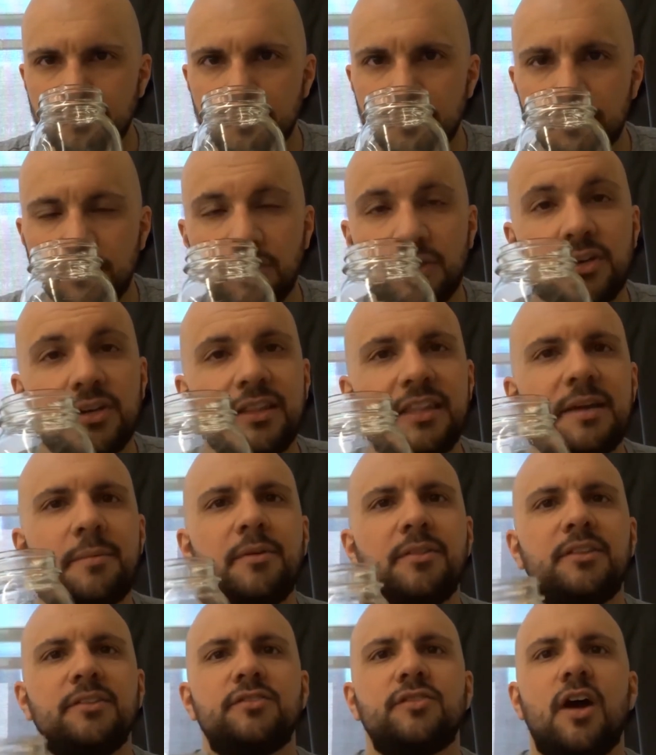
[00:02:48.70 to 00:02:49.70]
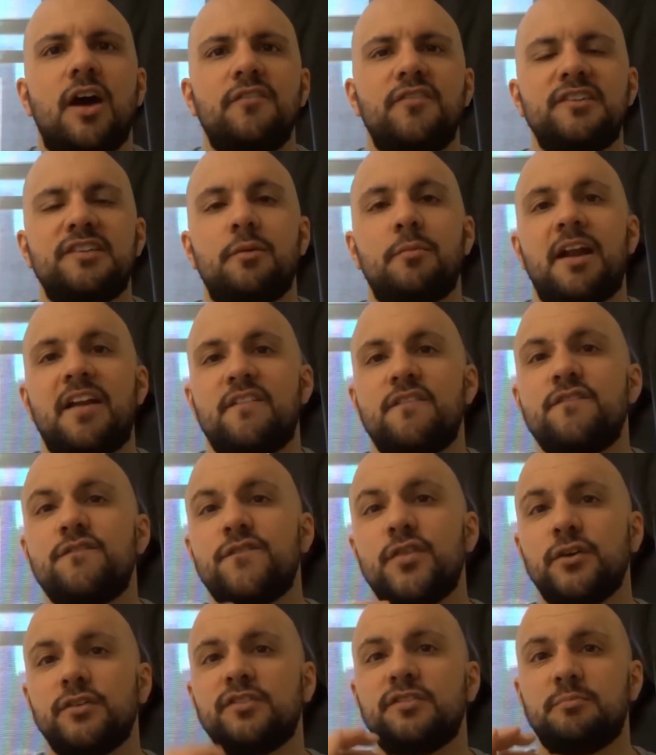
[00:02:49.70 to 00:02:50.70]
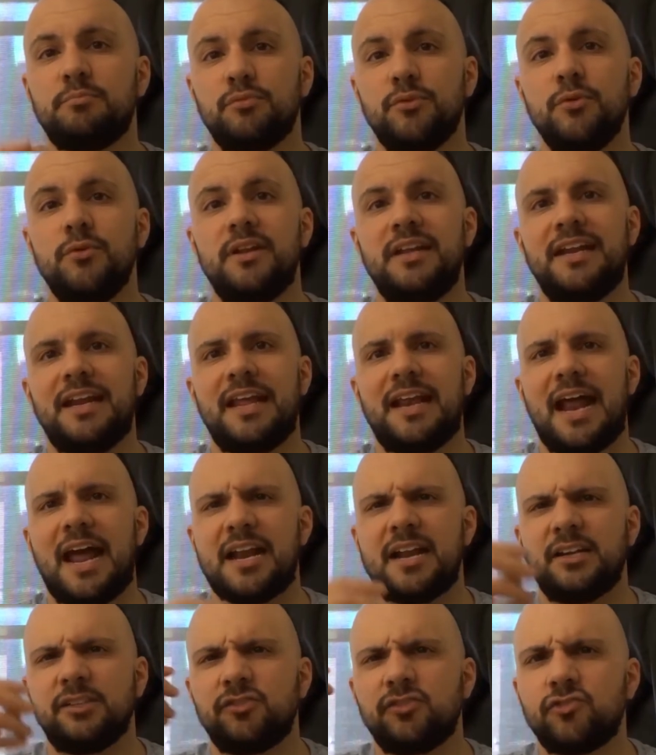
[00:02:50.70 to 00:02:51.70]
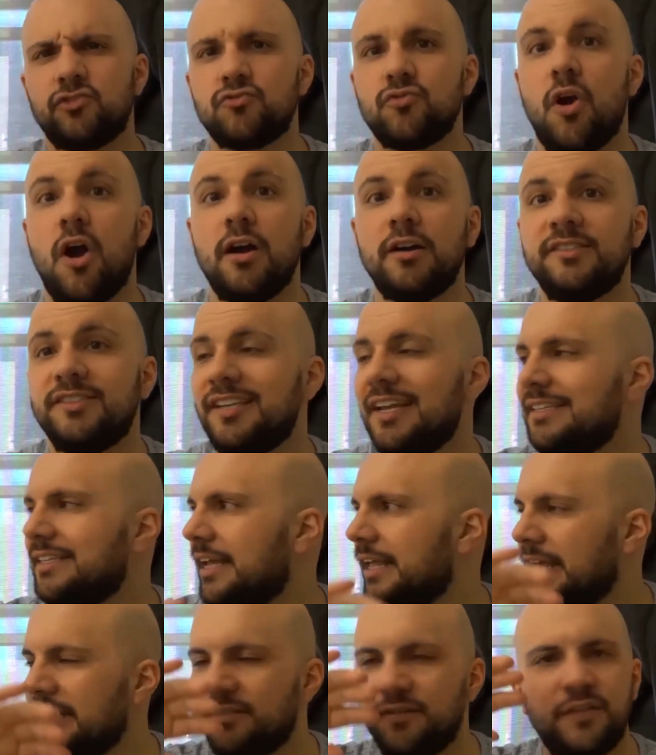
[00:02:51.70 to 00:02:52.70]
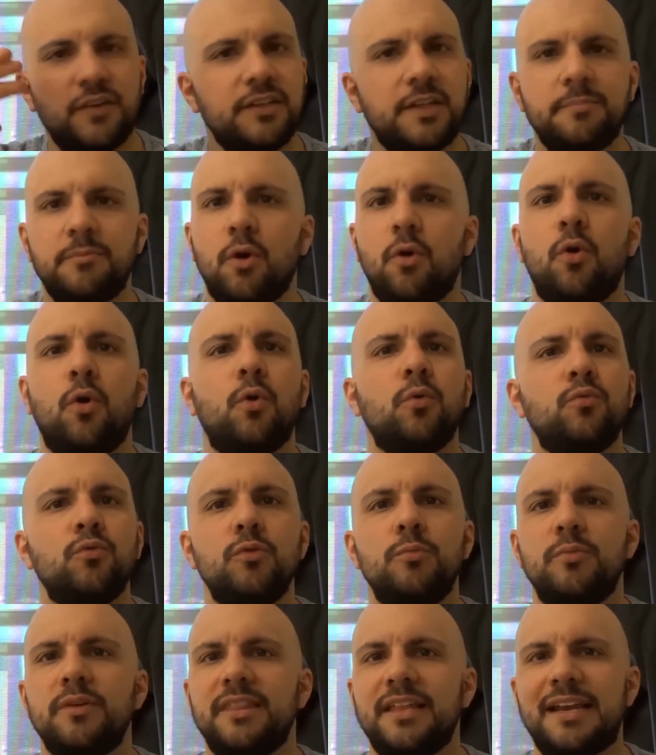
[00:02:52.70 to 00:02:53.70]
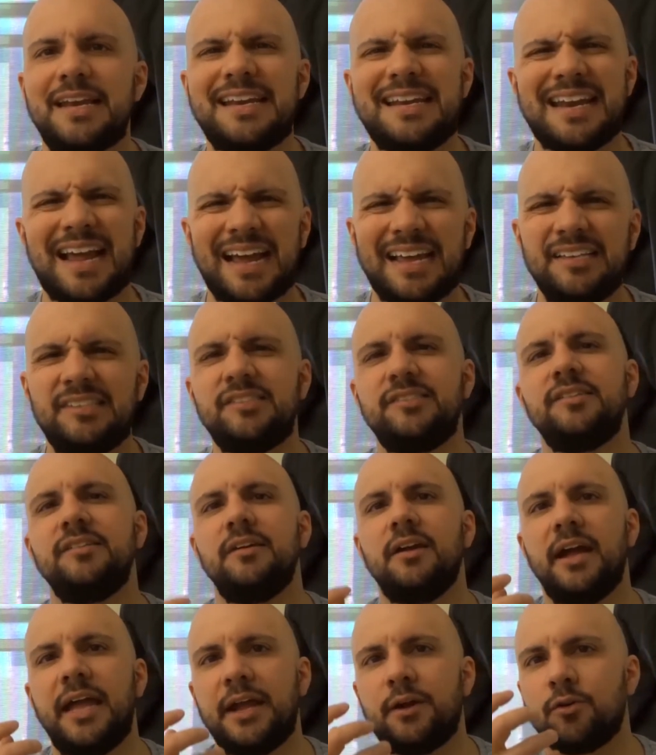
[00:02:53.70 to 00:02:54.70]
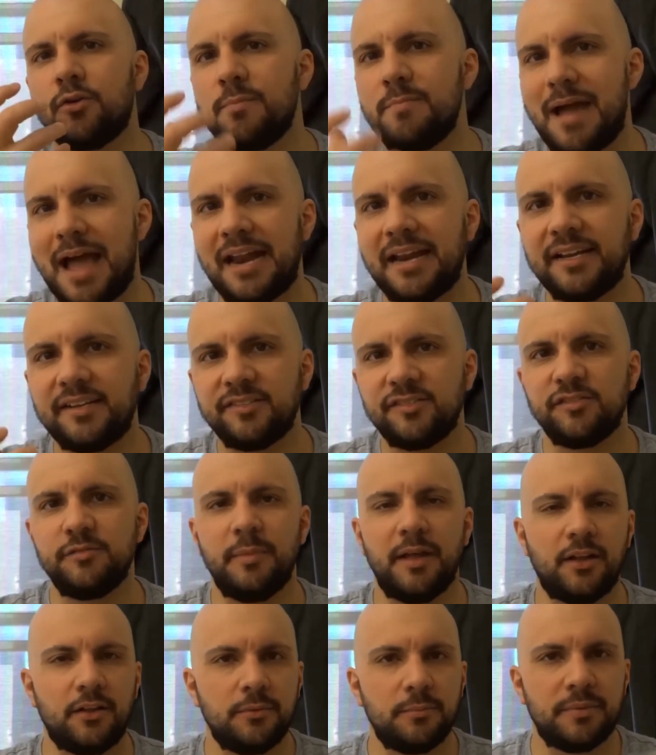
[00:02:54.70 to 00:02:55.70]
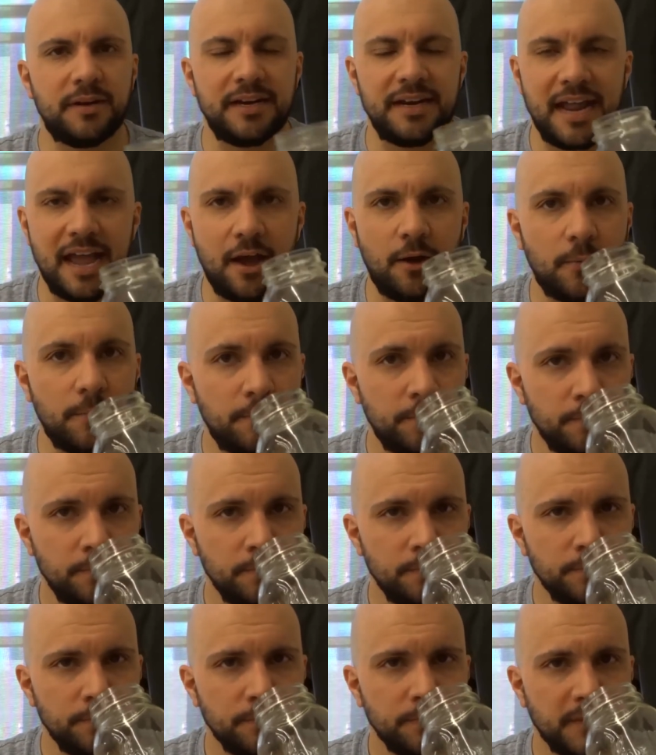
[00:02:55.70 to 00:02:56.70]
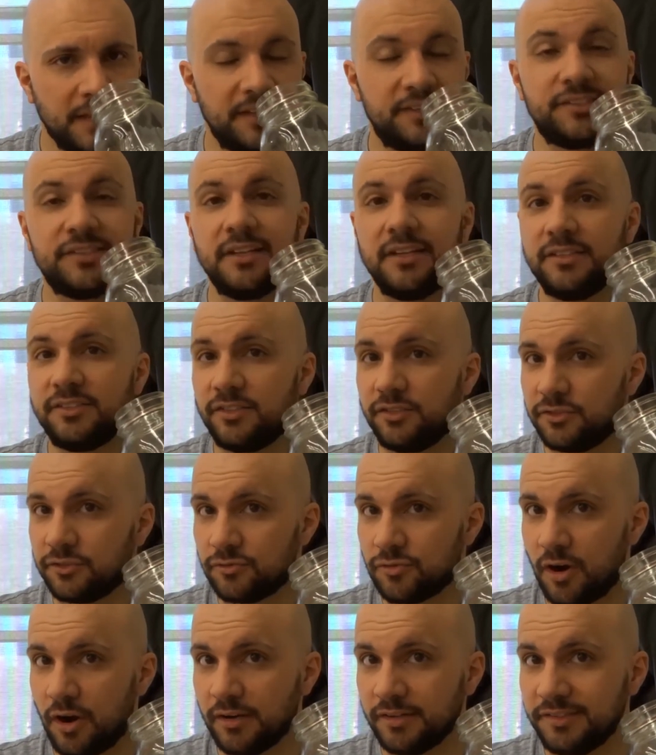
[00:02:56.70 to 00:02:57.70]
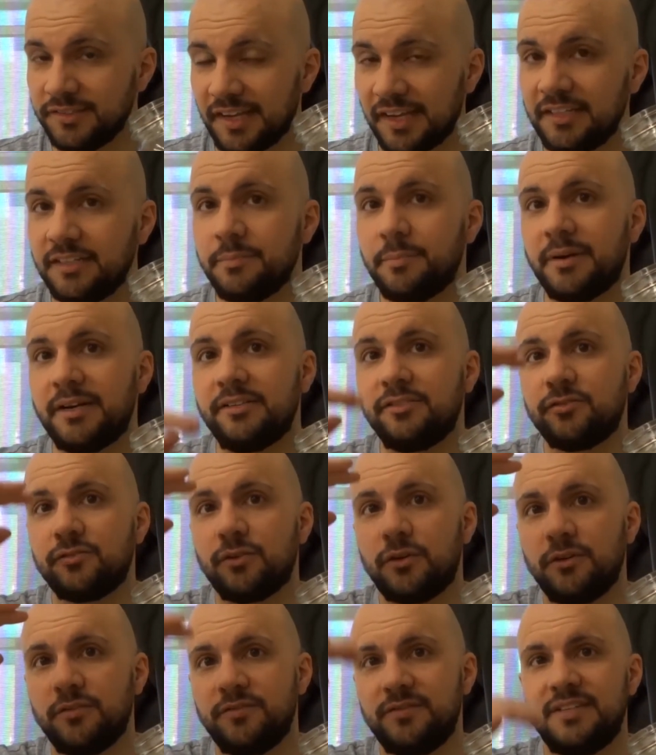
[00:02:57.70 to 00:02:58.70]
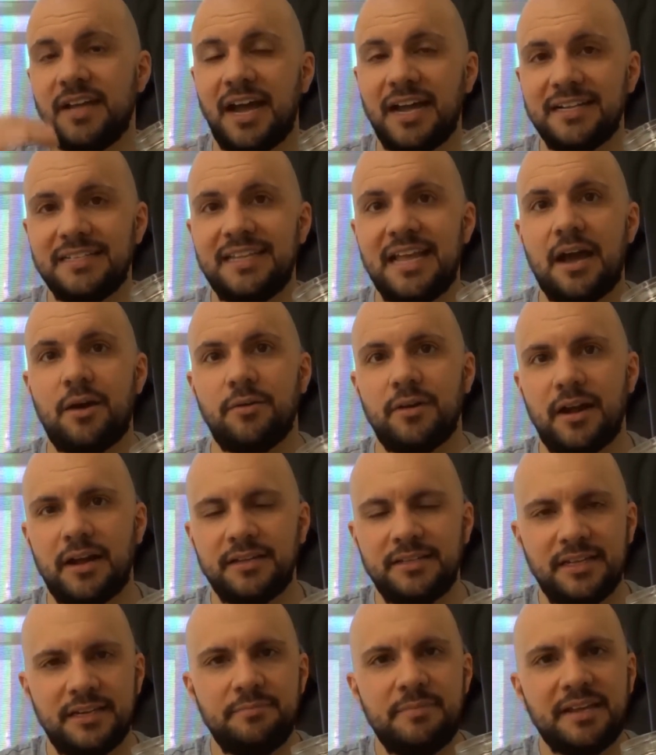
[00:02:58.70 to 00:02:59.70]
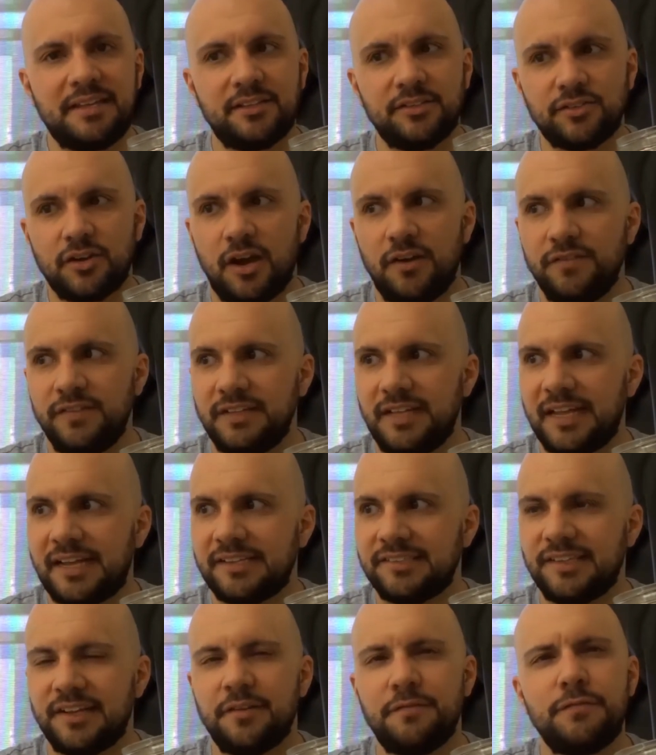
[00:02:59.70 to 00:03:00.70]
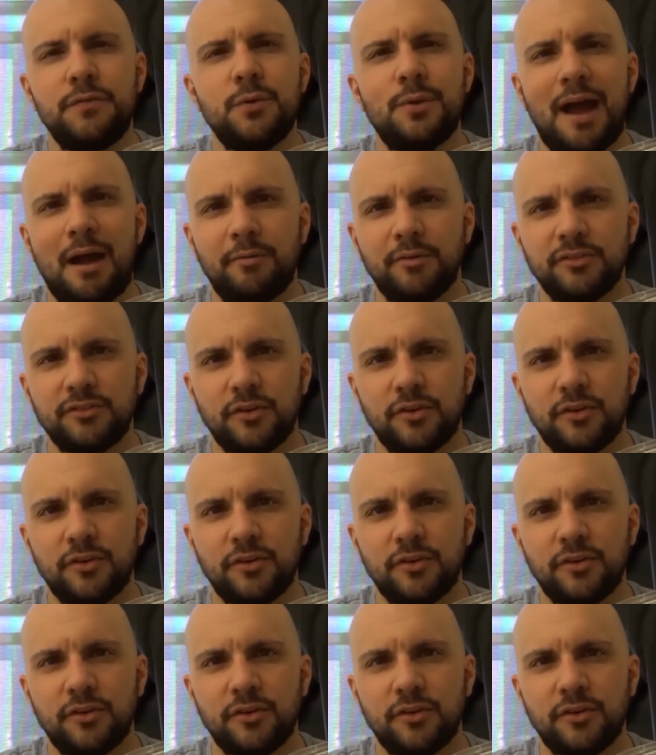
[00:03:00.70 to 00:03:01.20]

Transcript: So the good thing about this coffee is that when I first brewed it, it had a strong scent that it filled up the whole room with a nice aromatic smell. But now, it still has a strong scent, but it's sort of died down. I did make this coffee, like I said, a few hours